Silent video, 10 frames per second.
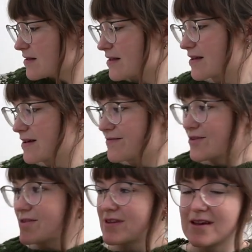I've
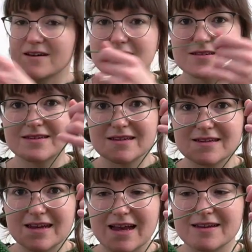got the yarn still
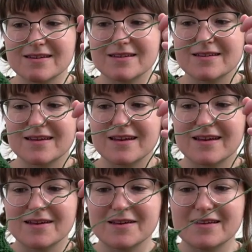attached.
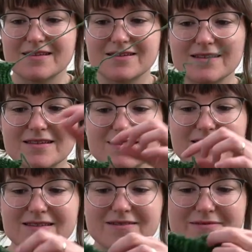It's
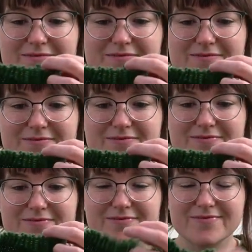just,
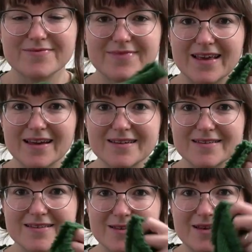yeah.
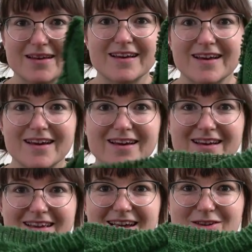
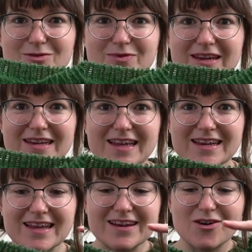Can you
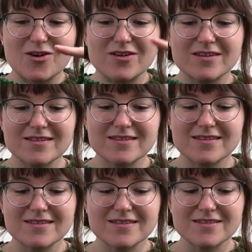re-knit it on?
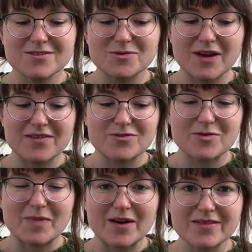Or do I have to
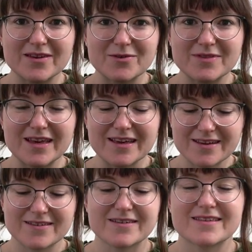rip out the whole
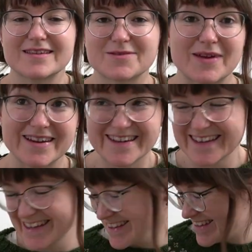thing? Oh, the
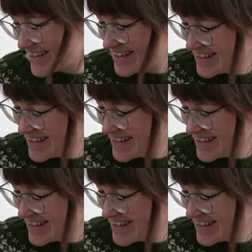sweater.